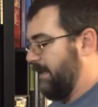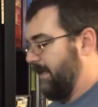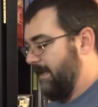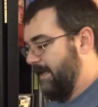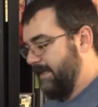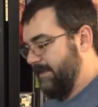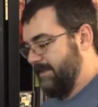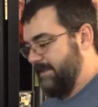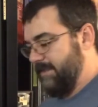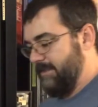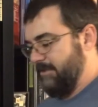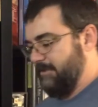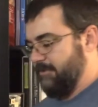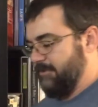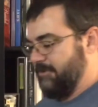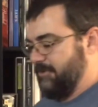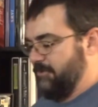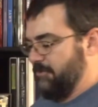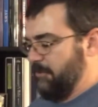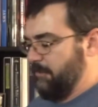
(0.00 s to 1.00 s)
I did a little
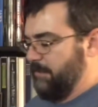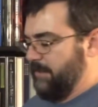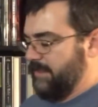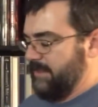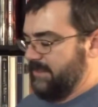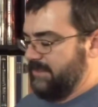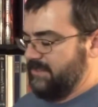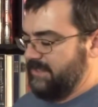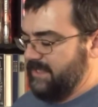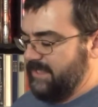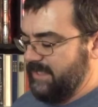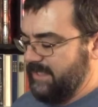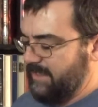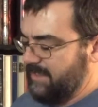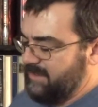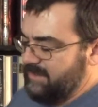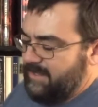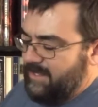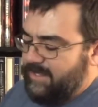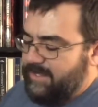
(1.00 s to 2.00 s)
snooping to see
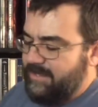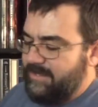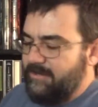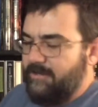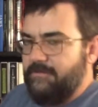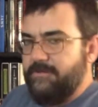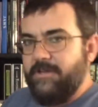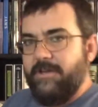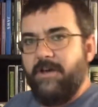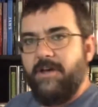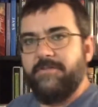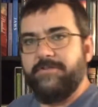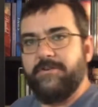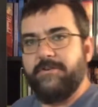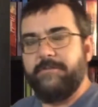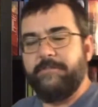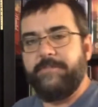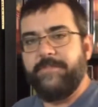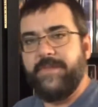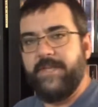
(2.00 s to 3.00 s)
because I didn't know the
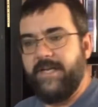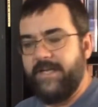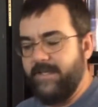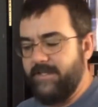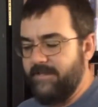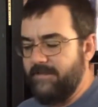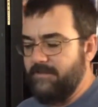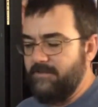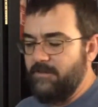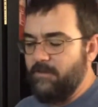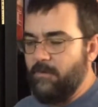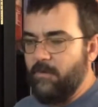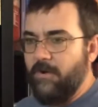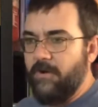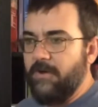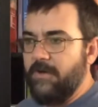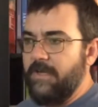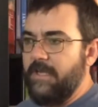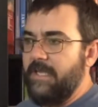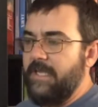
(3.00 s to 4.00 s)
author. I didn't know the
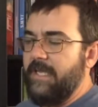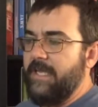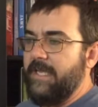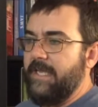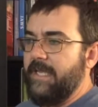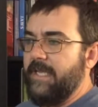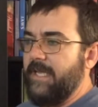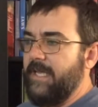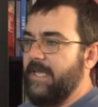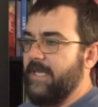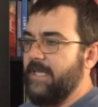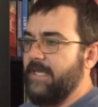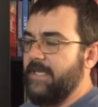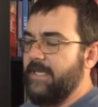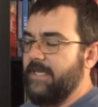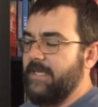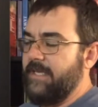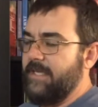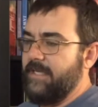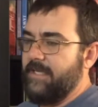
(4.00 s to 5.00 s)
work
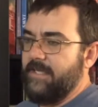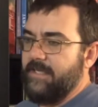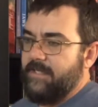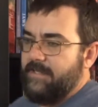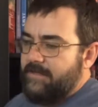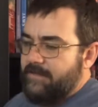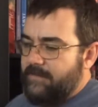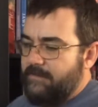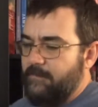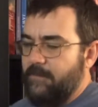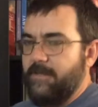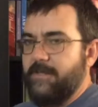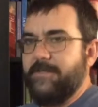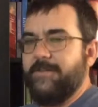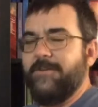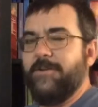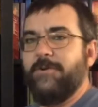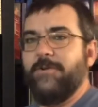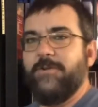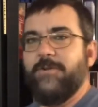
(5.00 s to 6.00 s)
and wanted to
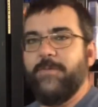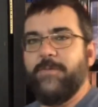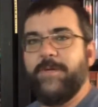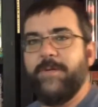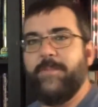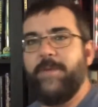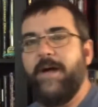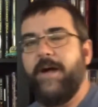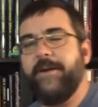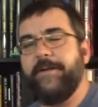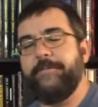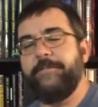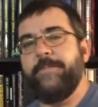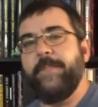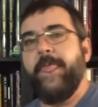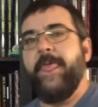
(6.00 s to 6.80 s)
know a little bit about it.